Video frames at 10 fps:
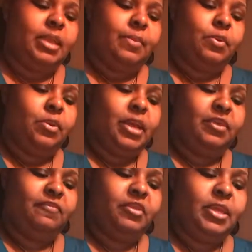Capricorn,
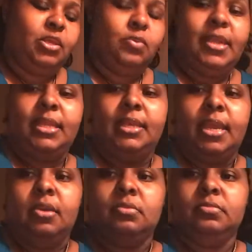I feel like you're waiting it
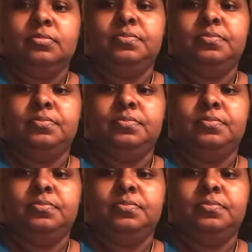out.